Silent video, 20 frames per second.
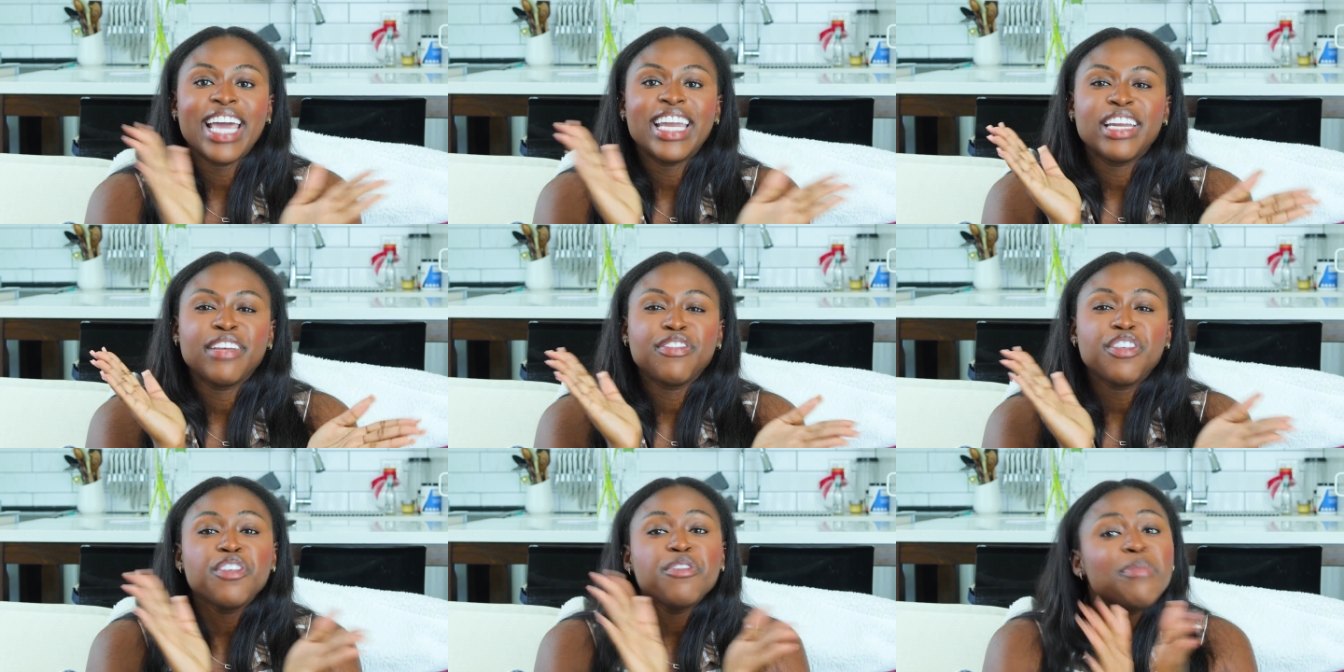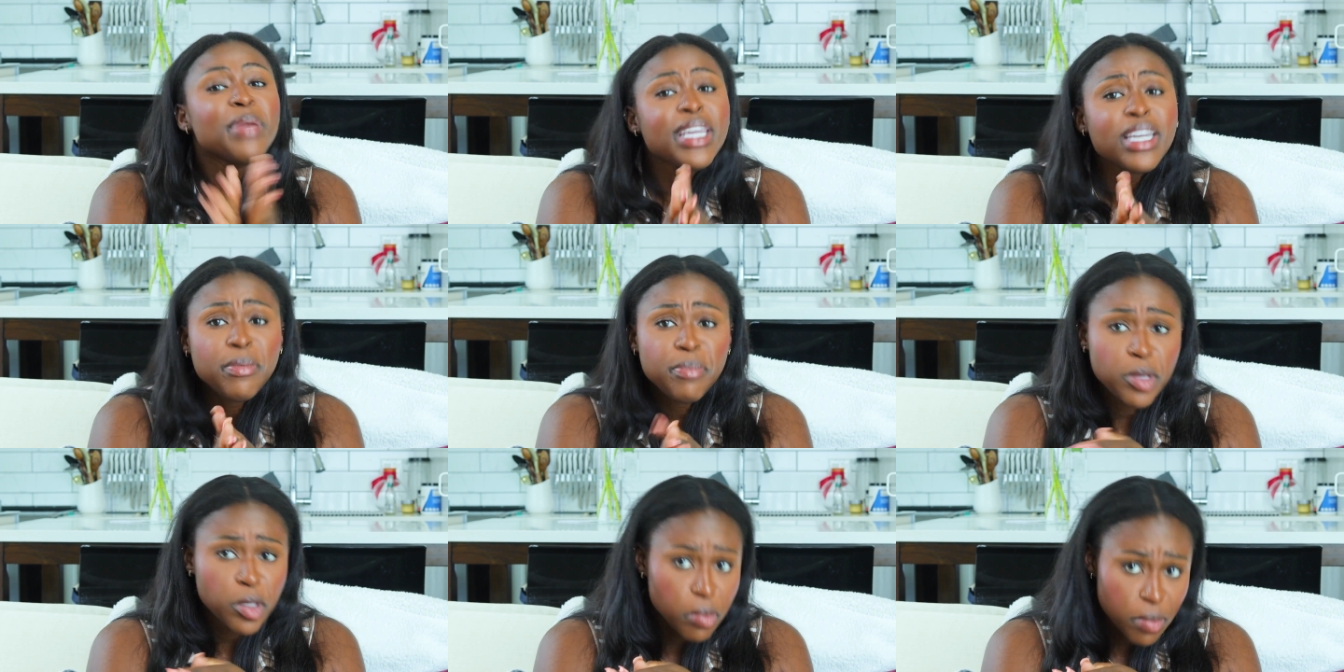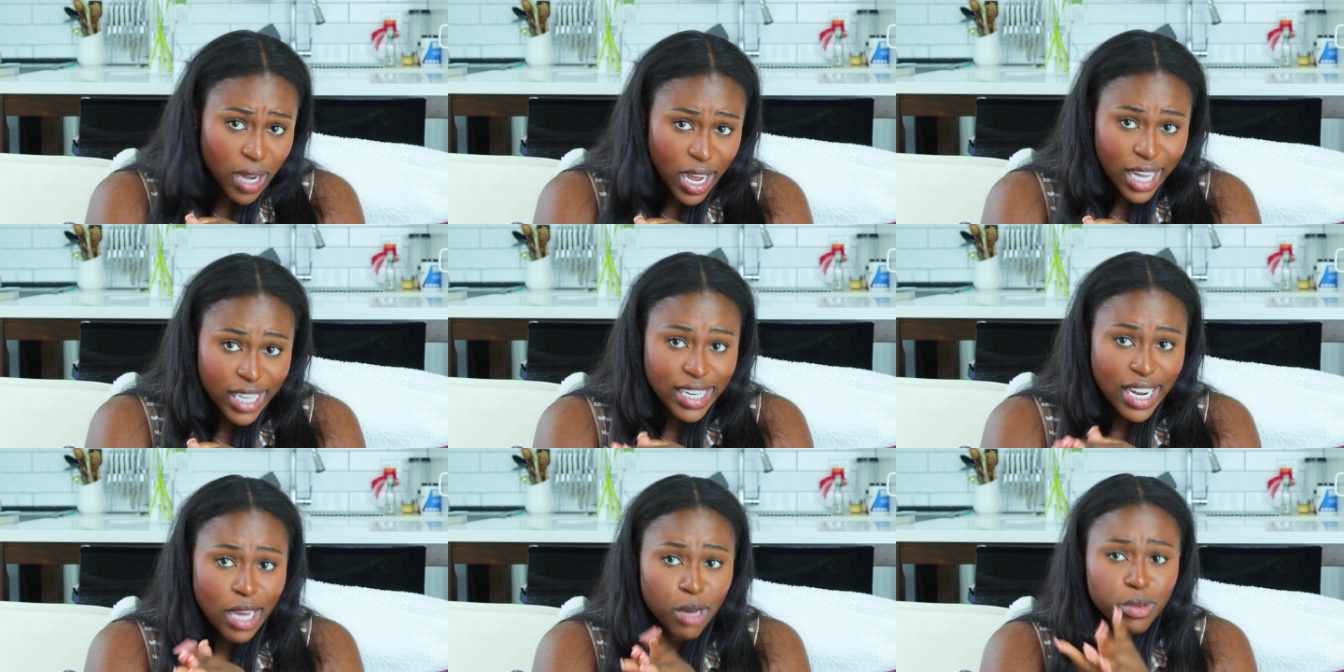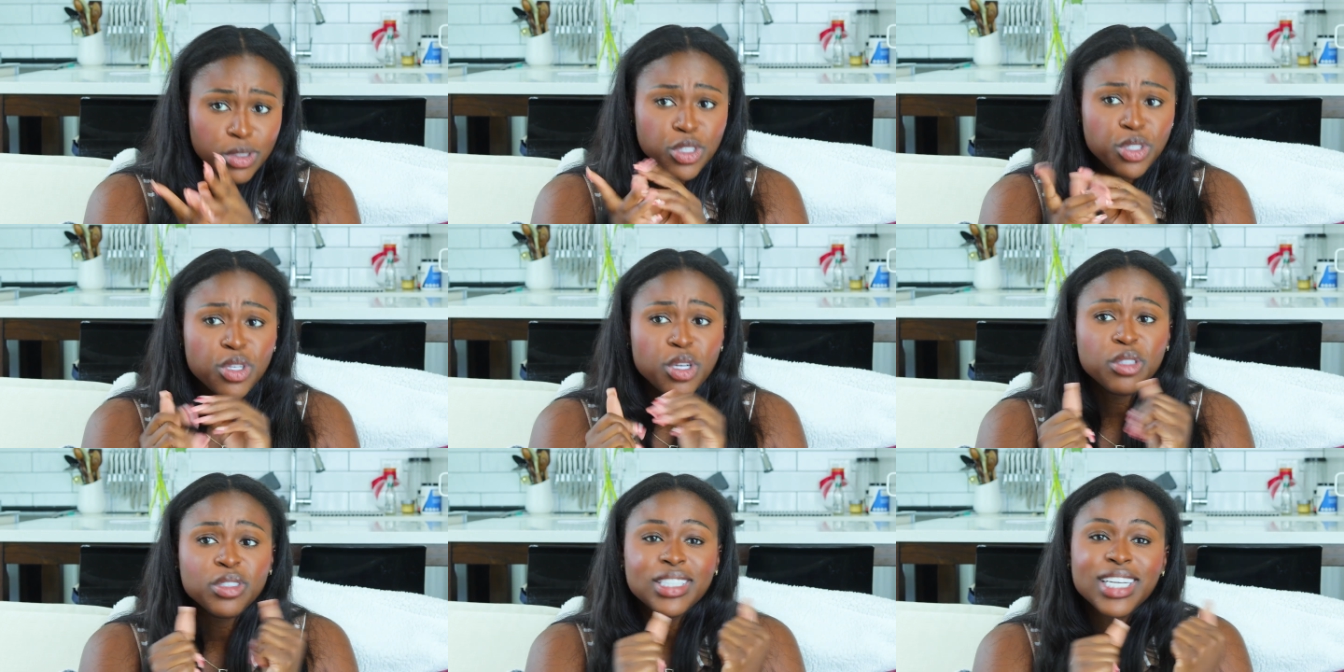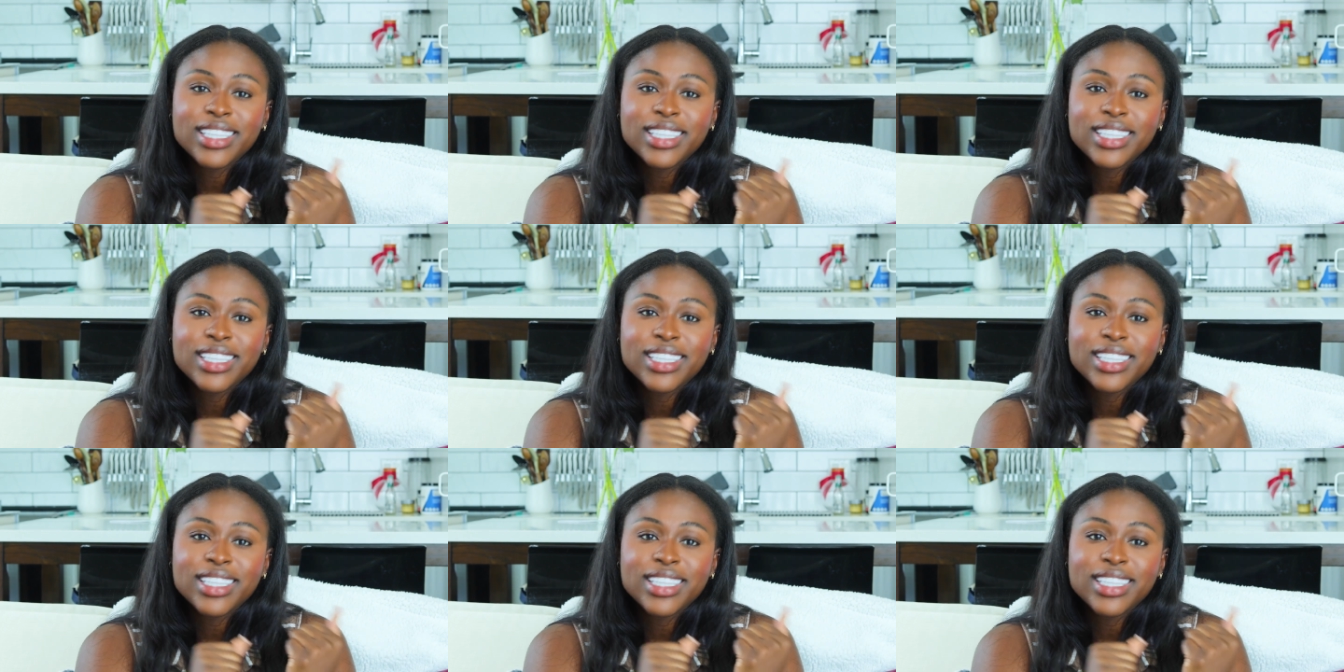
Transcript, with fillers: And if you've made up your mind, I want you to go